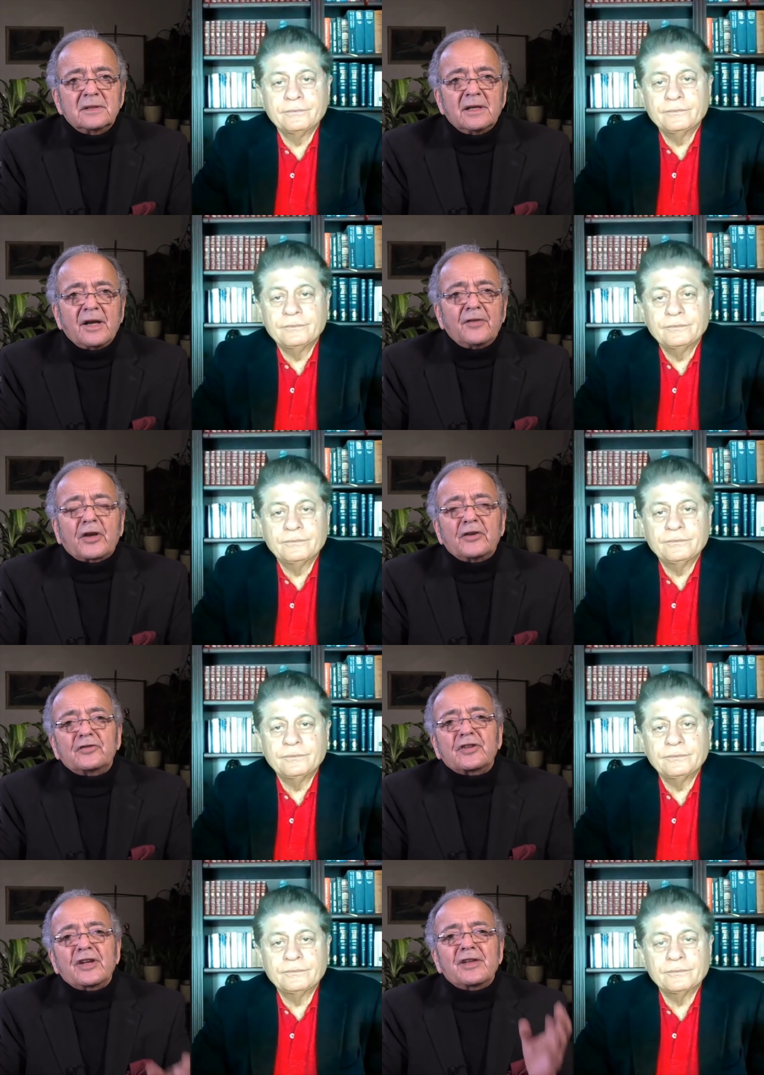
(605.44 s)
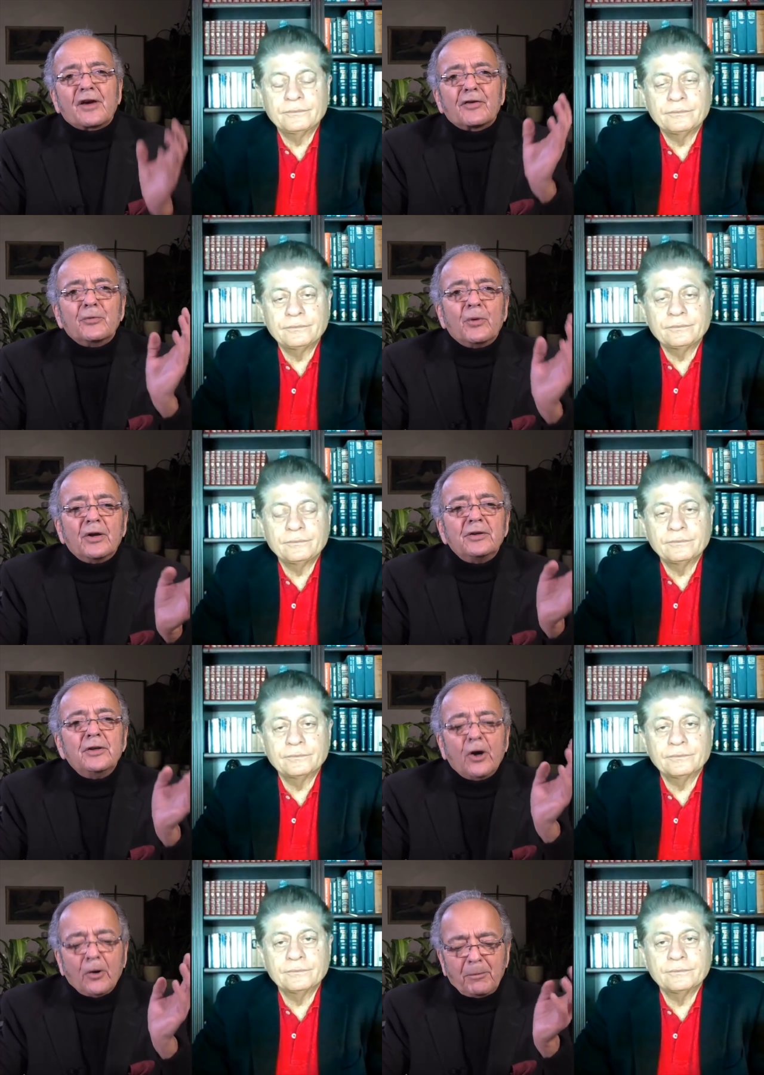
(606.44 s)
Speaker 1: As I said to everyone,
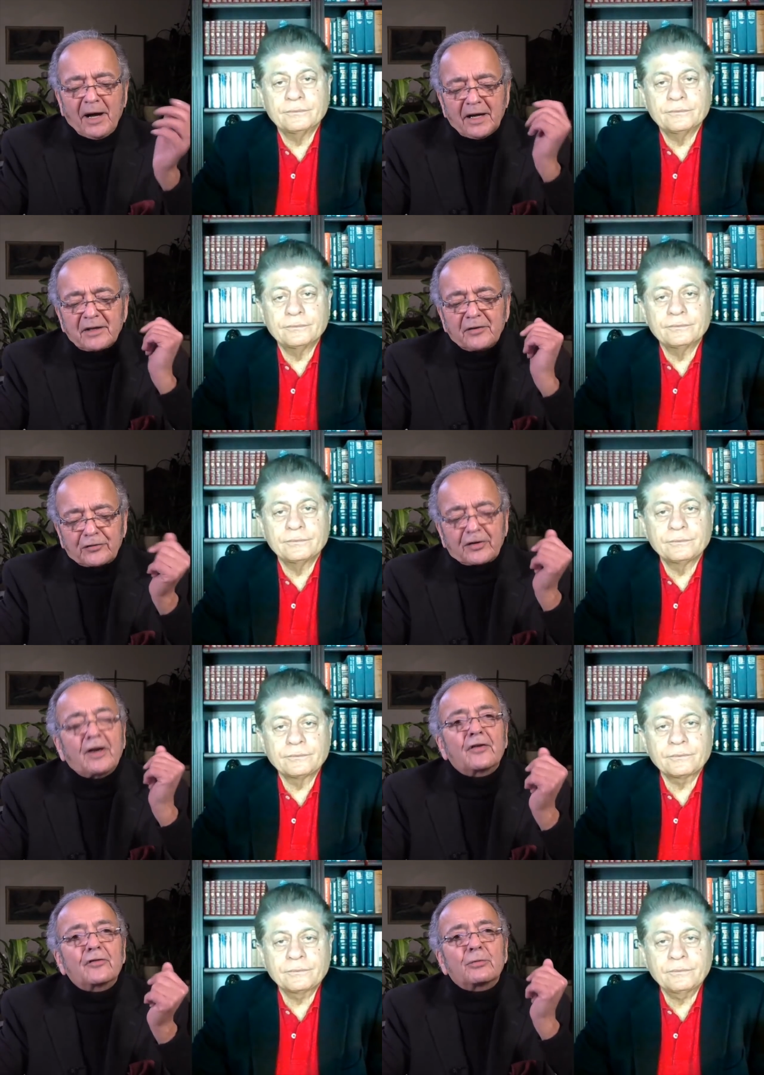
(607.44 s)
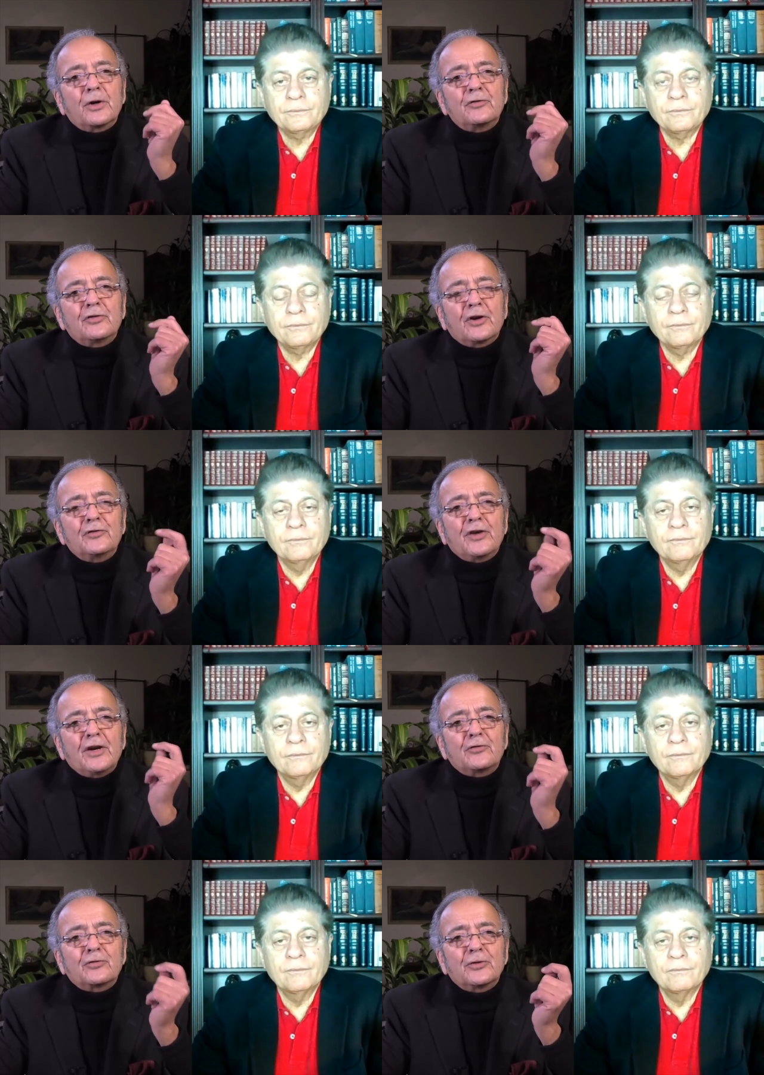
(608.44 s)
nobody says what Judge
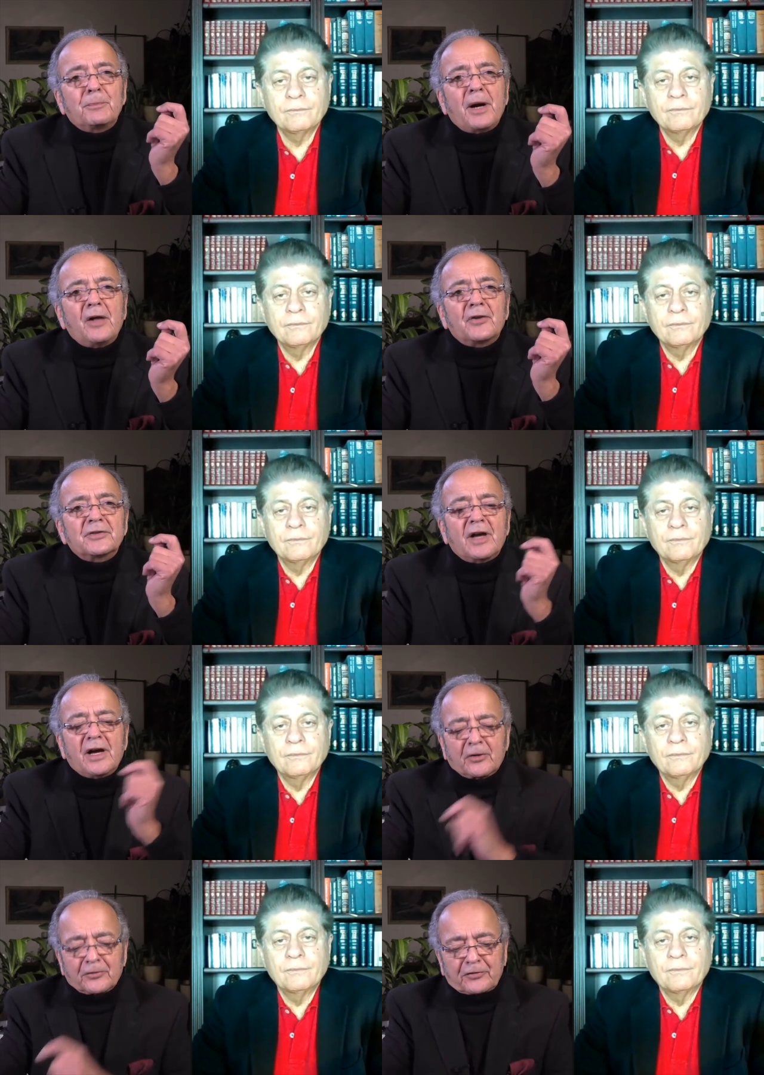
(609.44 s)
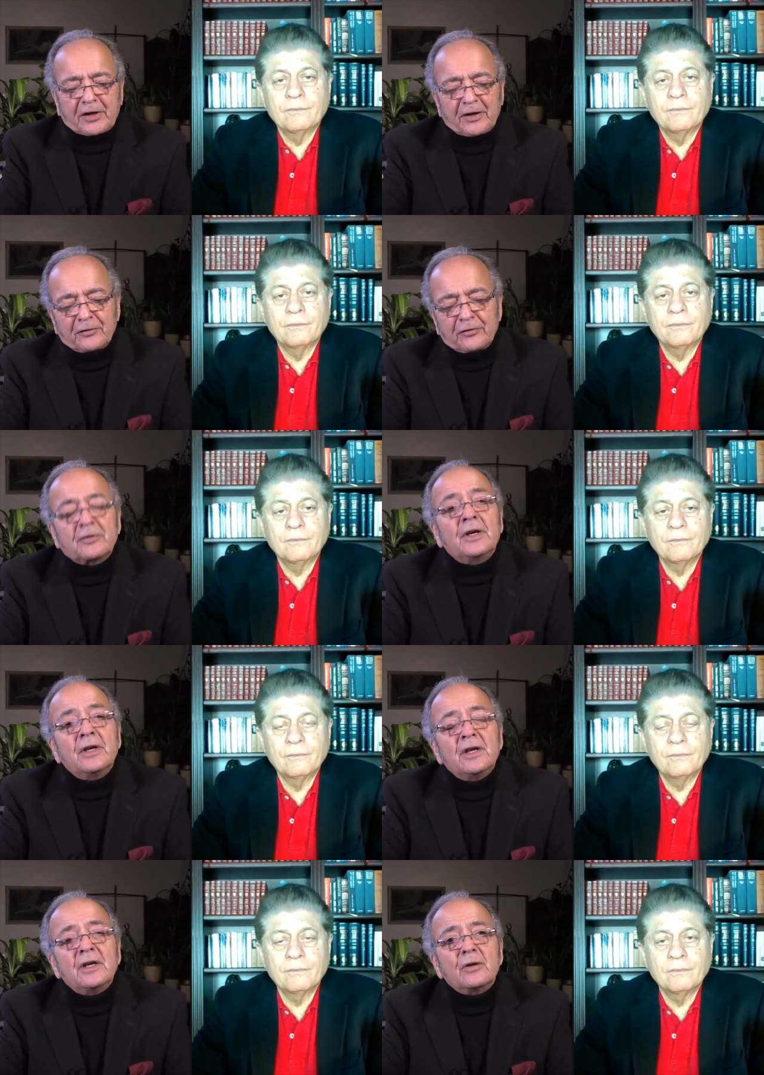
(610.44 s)
Andrew Napolitano says
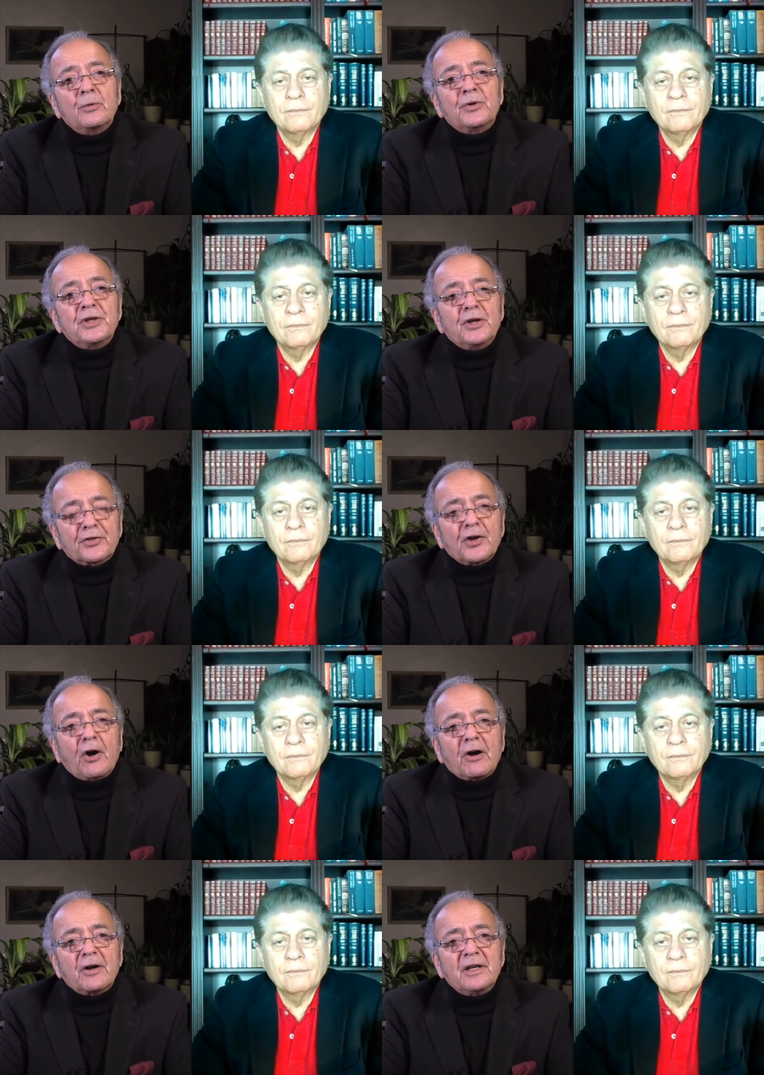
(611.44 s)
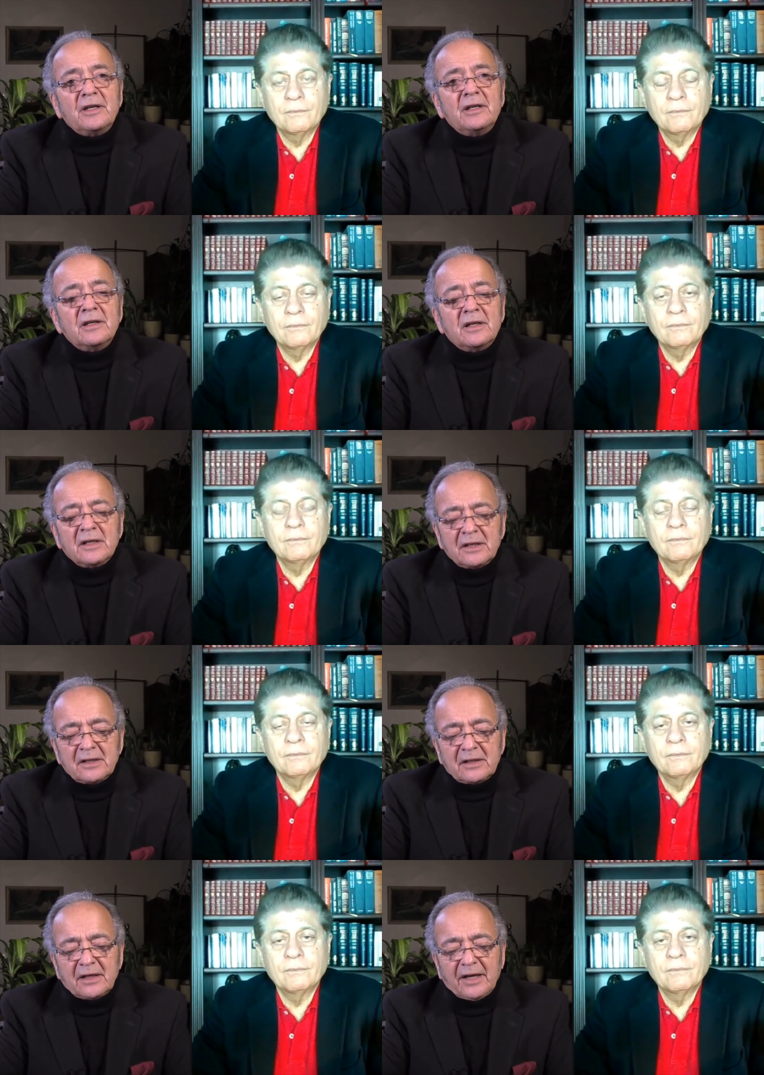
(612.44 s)
with the authority
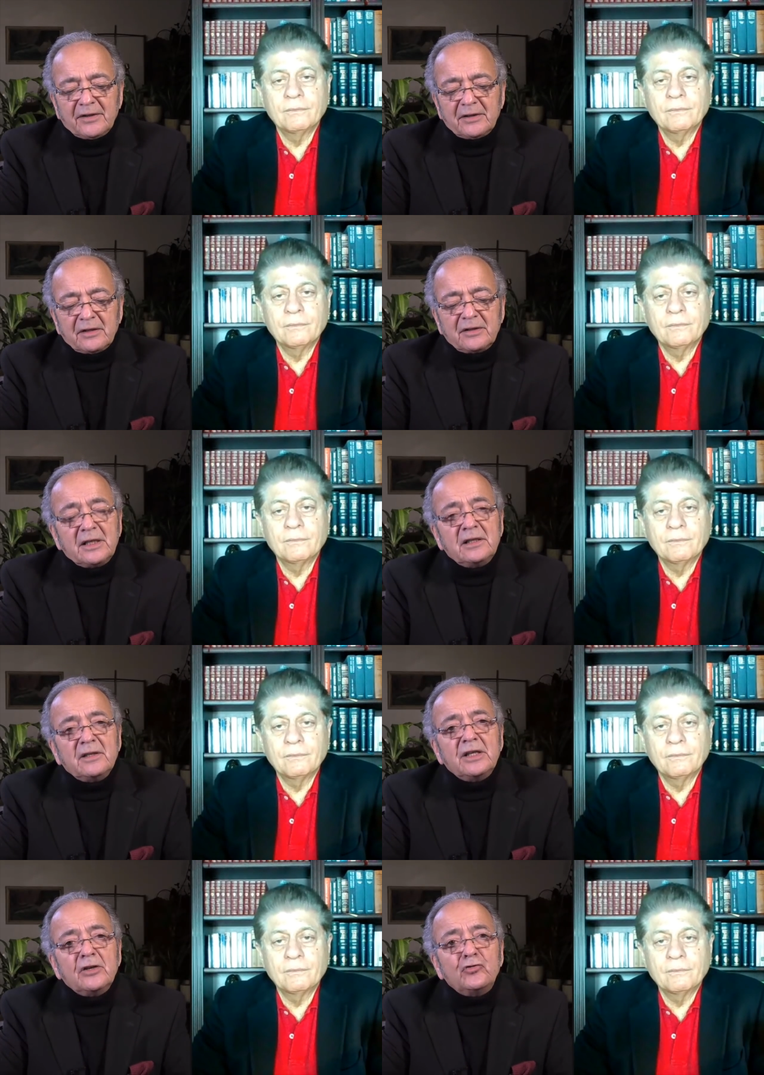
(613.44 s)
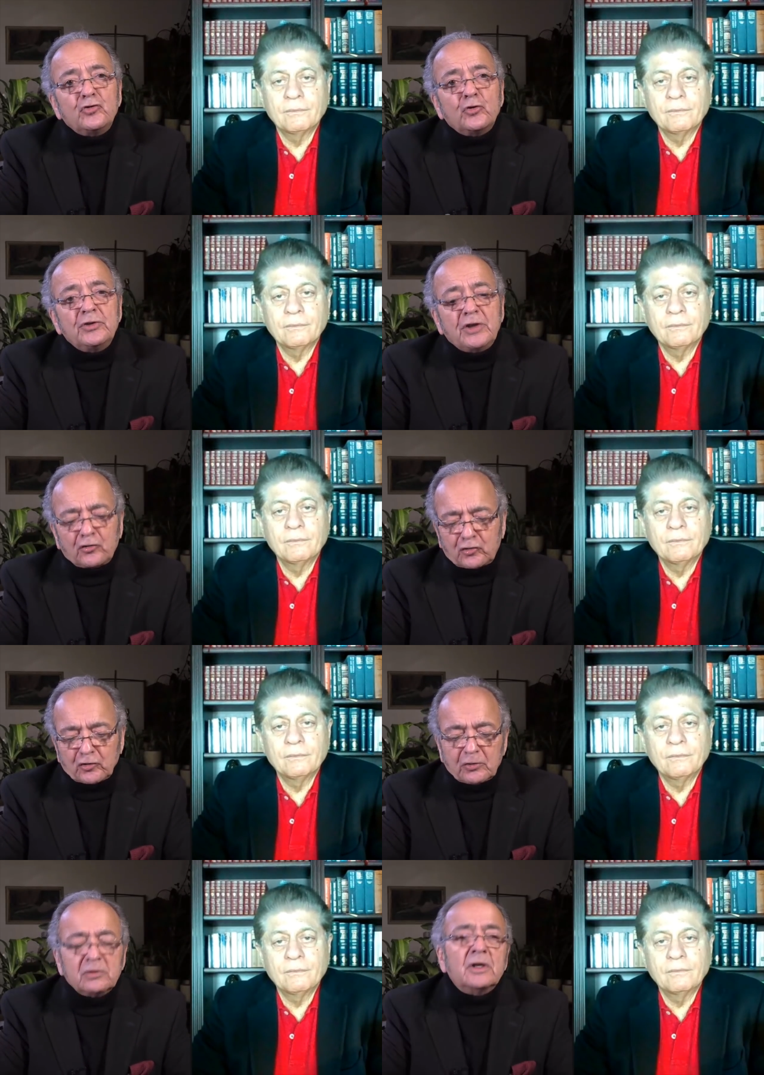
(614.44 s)
and the, the
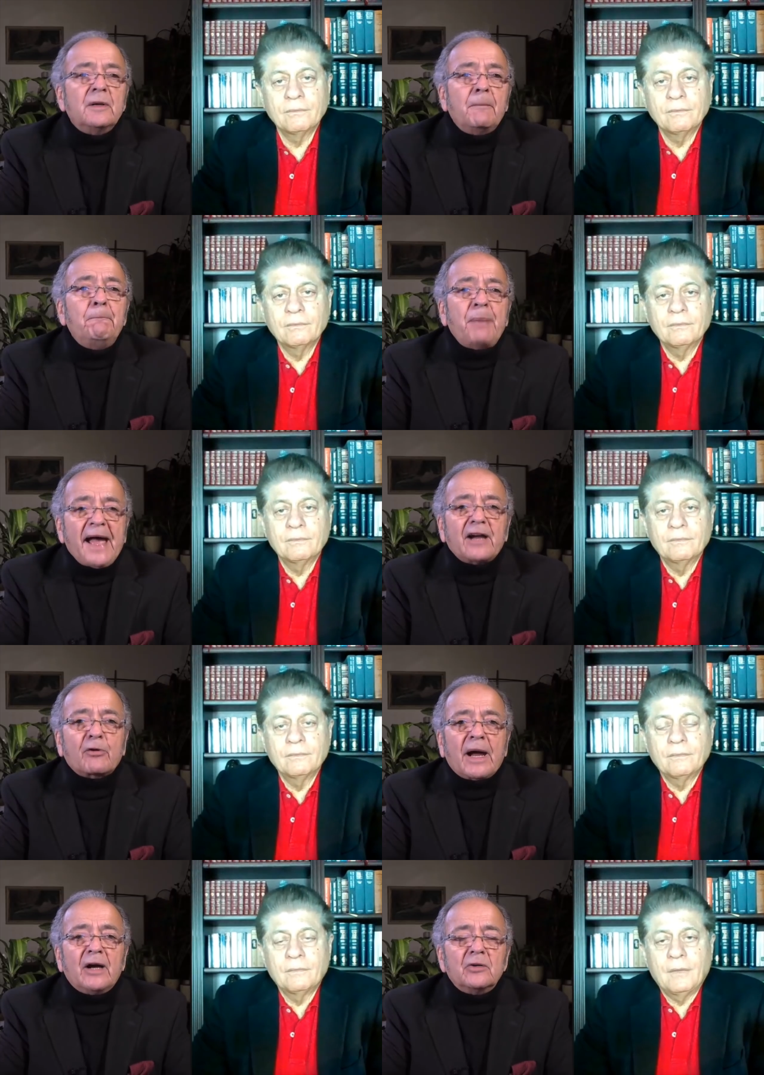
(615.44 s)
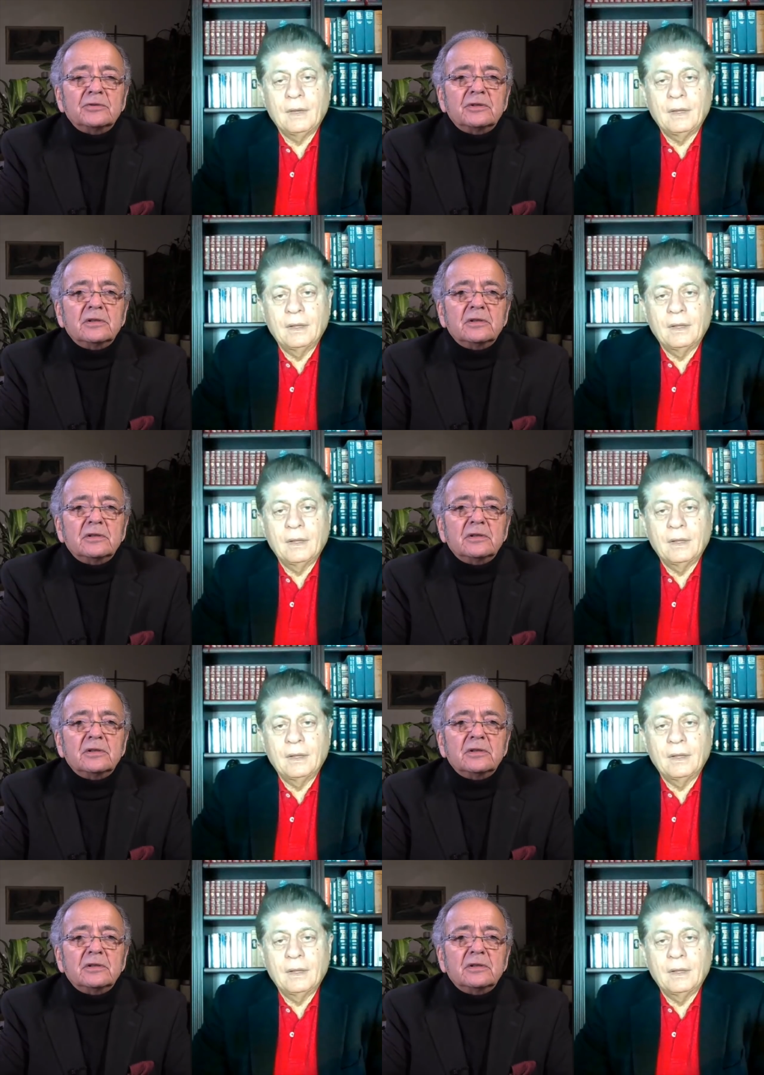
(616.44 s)
judicial background.